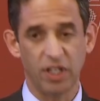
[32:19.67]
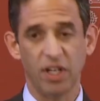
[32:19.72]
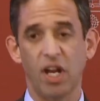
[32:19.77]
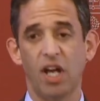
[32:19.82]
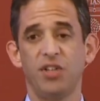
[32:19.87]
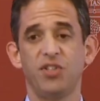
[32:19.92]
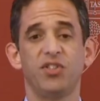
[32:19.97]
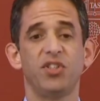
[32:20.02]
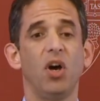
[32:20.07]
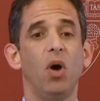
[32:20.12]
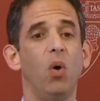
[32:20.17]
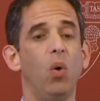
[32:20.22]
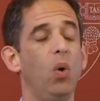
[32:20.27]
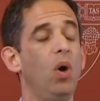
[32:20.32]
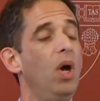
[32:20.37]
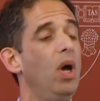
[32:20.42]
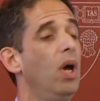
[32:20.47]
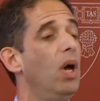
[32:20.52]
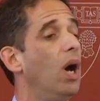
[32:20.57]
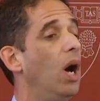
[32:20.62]
and I
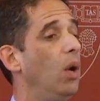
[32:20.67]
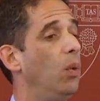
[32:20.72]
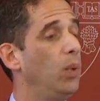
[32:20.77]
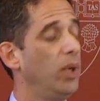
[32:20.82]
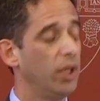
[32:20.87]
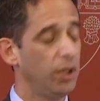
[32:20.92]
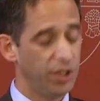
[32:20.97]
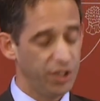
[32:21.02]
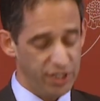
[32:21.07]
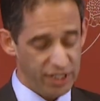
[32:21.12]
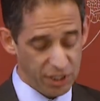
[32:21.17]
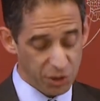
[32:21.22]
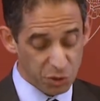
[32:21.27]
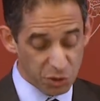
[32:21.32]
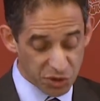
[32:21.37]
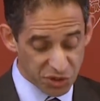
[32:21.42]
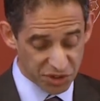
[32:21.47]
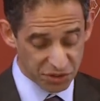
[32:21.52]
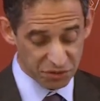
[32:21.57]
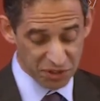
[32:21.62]
so I will, in the
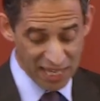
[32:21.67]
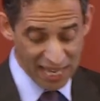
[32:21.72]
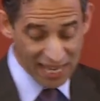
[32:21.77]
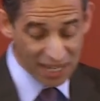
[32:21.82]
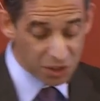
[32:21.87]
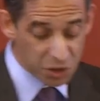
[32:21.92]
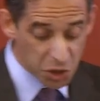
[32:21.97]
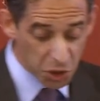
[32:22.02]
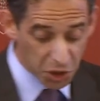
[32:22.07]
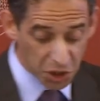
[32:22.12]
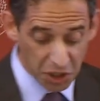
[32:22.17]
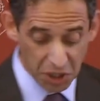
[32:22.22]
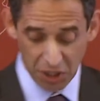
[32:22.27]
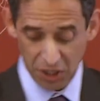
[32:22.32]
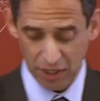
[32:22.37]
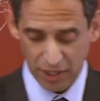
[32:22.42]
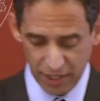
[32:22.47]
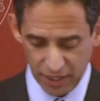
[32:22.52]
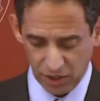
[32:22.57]
interest of candor,